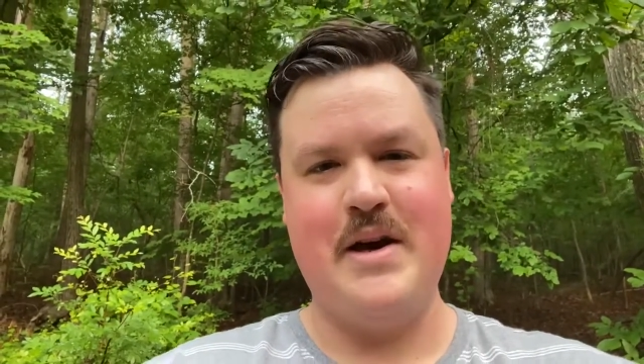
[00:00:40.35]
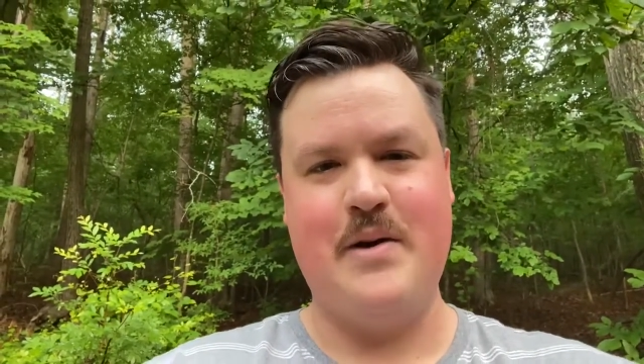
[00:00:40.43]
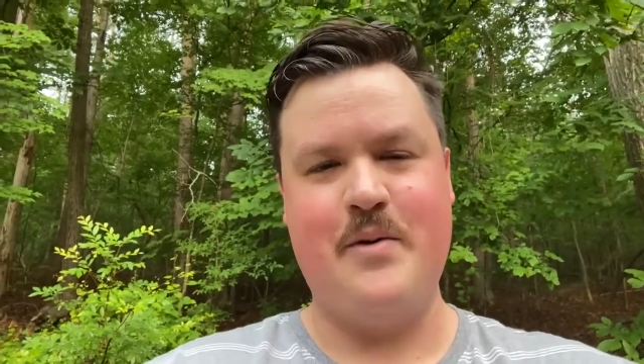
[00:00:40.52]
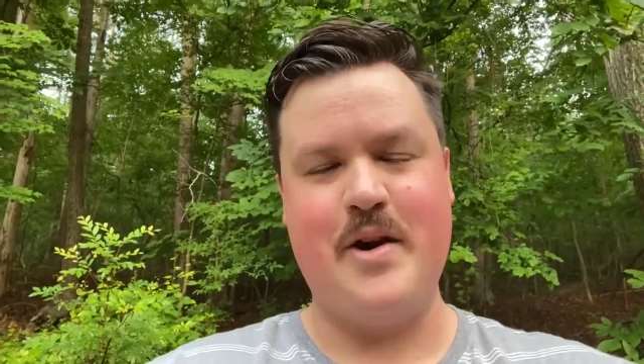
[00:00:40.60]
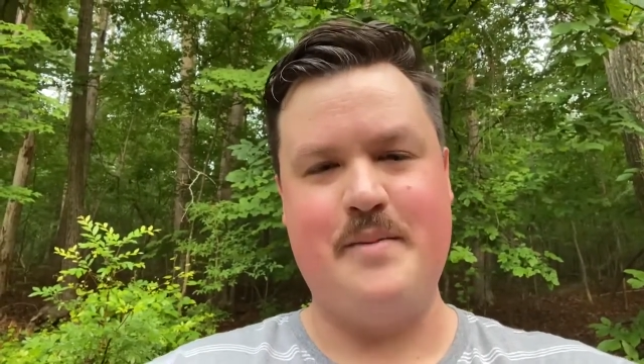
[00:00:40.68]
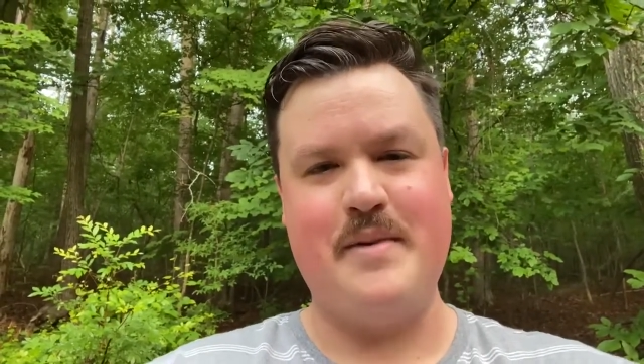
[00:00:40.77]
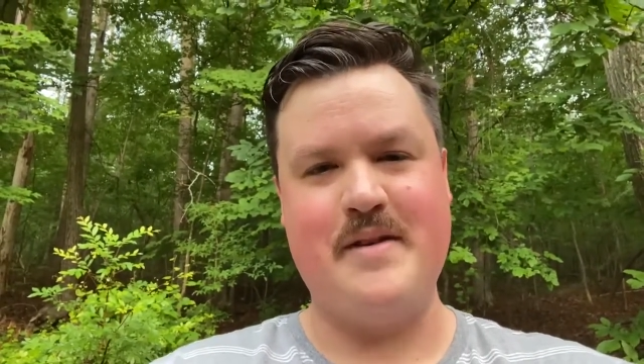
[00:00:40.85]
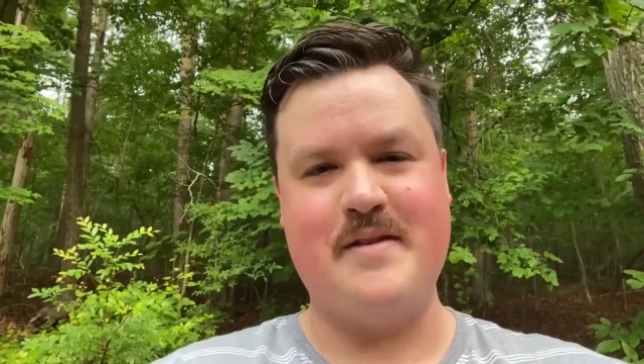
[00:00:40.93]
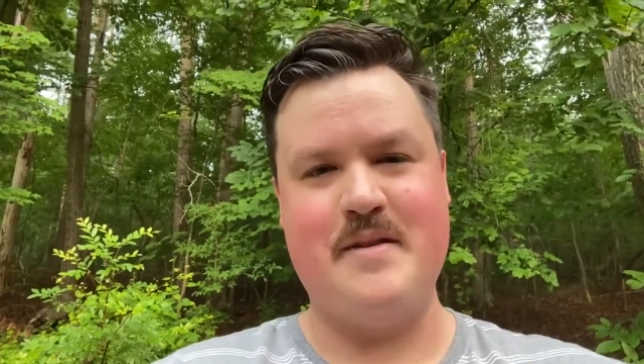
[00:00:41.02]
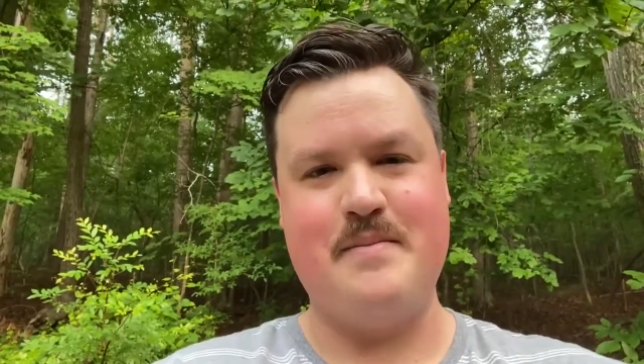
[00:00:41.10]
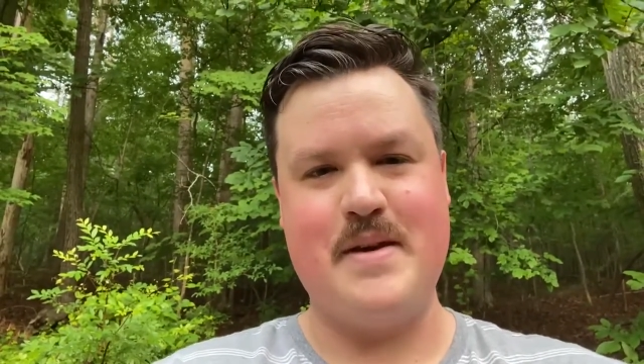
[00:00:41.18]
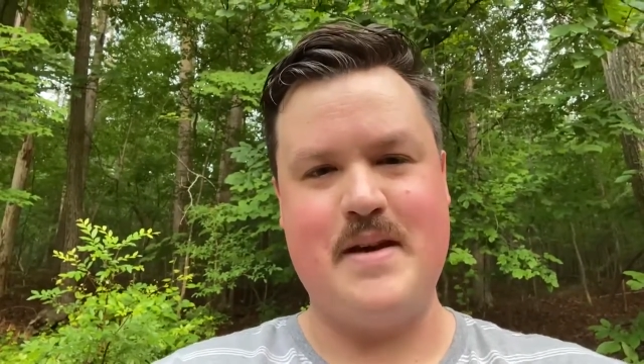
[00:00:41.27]
what it means
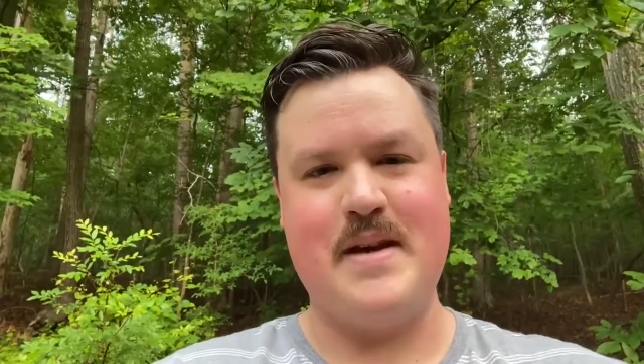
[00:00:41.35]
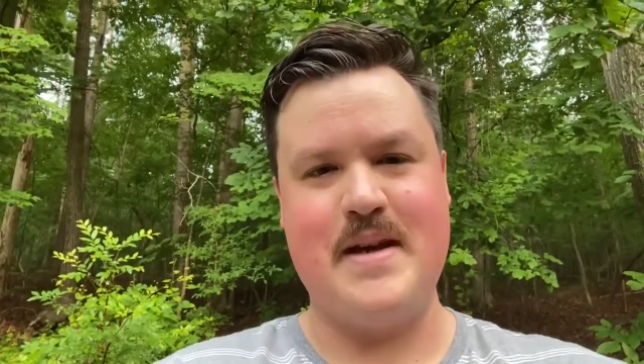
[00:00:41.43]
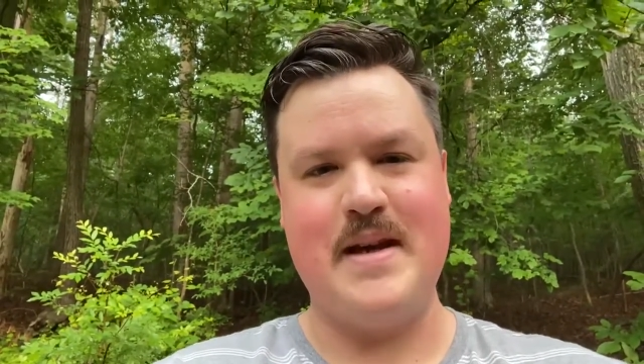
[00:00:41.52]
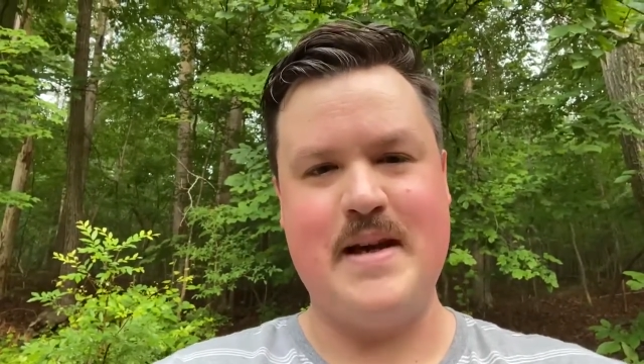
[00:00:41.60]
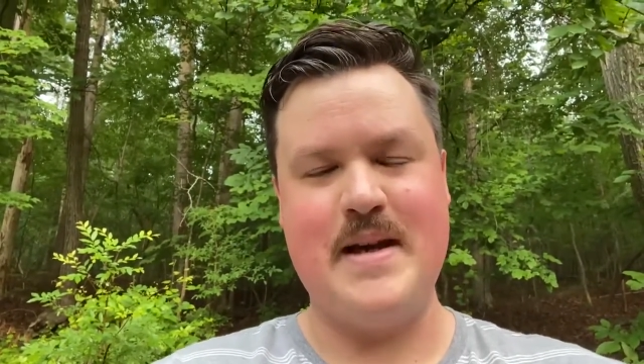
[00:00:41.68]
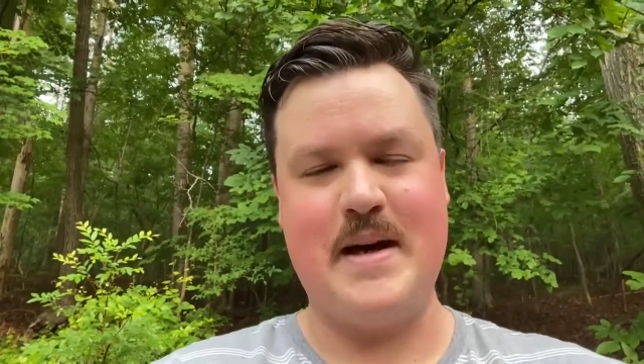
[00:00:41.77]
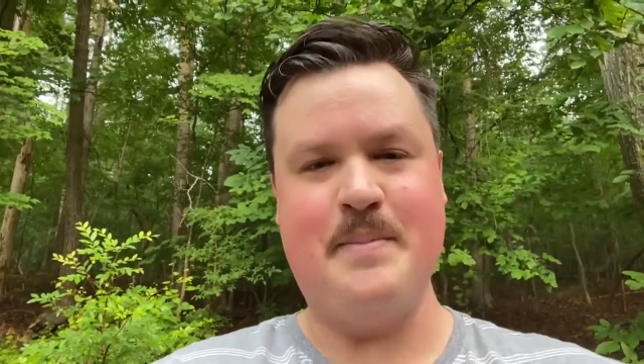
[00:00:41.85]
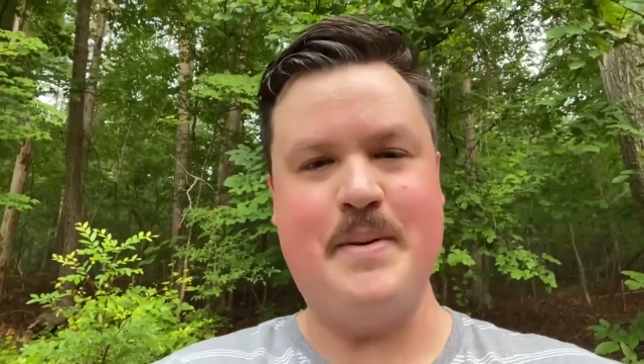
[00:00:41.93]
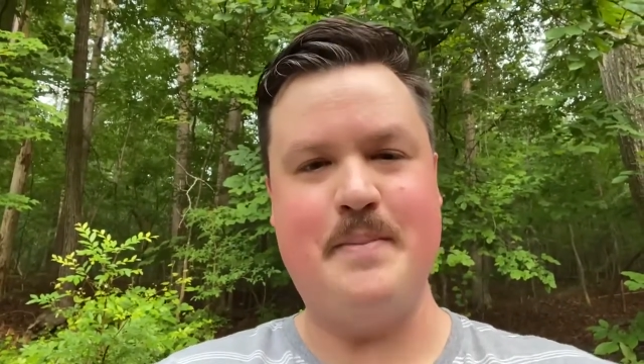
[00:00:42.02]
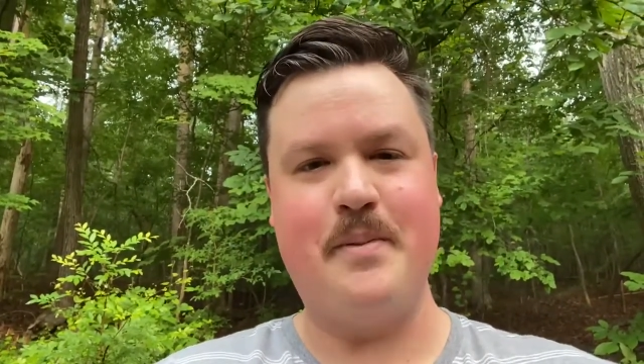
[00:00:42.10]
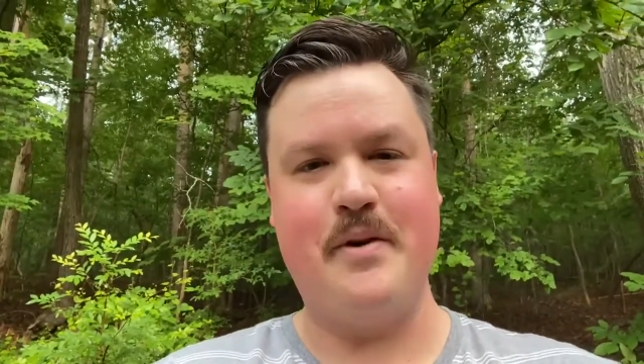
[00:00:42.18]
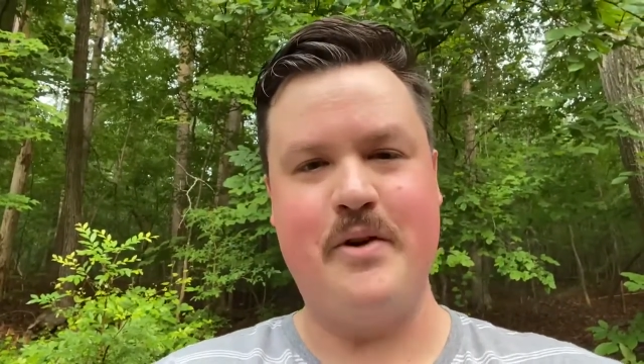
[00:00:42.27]
to be a
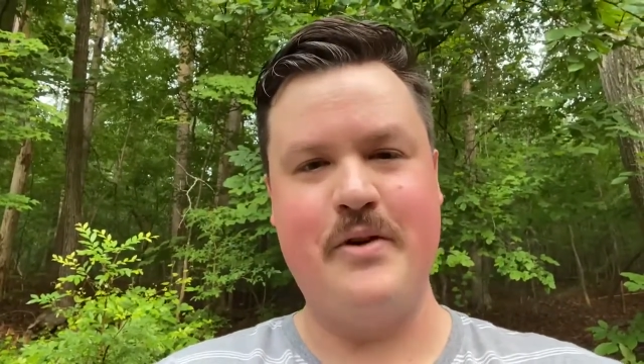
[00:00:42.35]
people